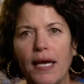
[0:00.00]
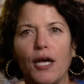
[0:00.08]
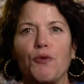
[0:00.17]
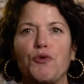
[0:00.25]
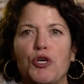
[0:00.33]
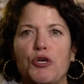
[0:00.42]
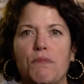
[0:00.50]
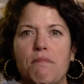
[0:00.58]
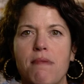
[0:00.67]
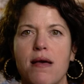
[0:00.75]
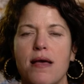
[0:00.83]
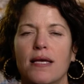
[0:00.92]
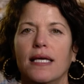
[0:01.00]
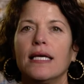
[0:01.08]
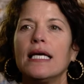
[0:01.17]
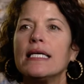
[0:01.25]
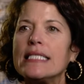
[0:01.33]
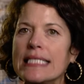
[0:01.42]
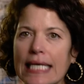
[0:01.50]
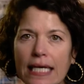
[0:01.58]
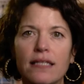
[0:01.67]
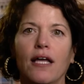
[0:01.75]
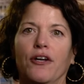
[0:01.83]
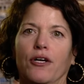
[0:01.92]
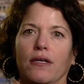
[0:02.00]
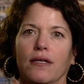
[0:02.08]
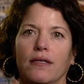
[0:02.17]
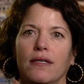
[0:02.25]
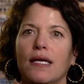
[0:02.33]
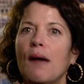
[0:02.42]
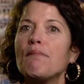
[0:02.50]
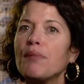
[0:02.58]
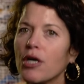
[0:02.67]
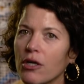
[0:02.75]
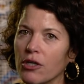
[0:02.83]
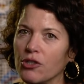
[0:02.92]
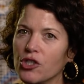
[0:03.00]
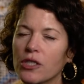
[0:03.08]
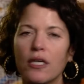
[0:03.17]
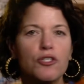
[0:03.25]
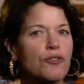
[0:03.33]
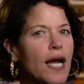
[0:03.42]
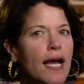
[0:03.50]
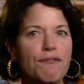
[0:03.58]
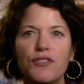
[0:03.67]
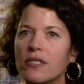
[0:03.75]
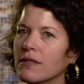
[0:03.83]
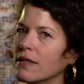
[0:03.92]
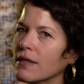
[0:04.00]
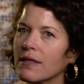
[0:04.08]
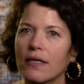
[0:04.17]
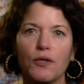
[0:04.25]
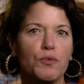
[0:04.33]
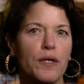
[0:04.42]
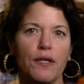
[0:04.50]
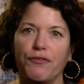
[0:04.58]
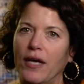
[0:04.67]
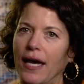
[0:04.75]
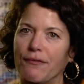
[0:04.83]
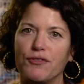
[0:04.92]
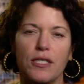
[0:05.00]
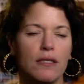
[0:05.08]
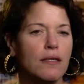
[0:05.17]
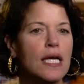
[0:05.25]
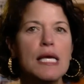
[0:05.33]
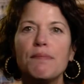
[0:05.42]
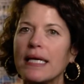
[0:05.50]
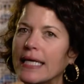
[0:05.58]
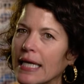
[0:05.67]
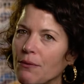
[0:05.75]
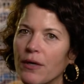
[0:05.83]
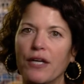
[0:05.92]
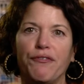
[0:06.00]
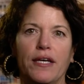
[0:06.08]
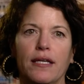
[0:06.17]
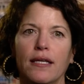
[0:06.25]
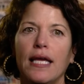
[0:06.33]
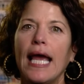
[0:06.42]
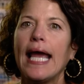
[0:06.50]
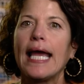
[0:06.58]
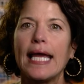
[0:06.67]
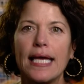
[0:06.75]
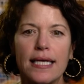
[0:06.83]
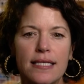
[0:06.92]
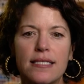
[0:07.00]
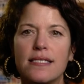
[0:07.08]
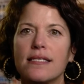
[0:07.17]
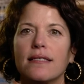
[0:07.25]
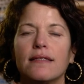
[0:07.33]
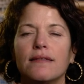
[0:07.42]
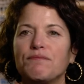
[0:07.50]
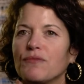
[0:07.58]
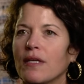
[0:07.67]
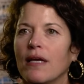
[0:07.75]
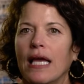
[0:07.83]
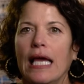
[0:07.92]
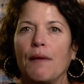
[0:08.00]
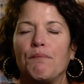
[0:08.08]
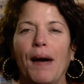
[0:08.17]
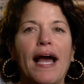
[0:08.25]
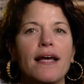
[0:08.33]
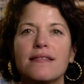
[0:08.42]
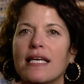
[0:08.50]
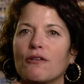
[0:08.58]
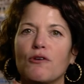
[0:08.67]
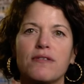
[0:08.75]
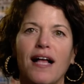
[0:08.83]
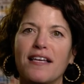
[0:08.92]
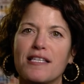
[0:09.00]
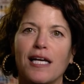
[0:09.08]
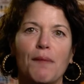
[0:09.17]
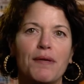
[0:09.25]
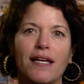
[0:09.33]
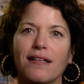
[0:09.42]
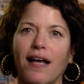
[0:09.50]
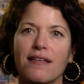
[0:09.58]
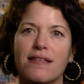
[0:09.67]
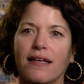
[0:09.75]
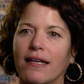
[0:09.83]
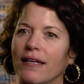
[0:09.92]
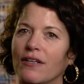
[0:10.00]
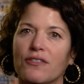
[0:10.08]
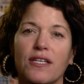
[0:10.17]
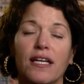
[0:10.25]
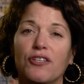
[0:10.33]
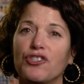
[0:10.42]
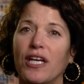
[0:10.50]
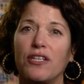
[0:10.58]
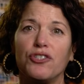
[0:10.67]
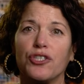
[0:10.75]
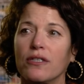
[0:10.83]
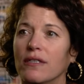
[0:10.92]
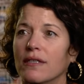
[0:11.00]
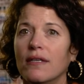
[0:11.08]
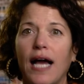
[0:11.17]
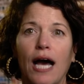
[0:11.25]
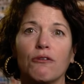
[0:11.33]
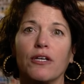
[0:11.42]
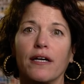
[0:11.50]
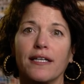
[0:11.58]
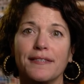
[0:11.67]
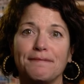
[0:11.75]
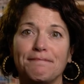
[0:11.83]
pick a room, declutter, purge, drive to Goodwill if you have to, but get rid of it and buy a St. Louis Closet Company closet and it's going to change your outlook.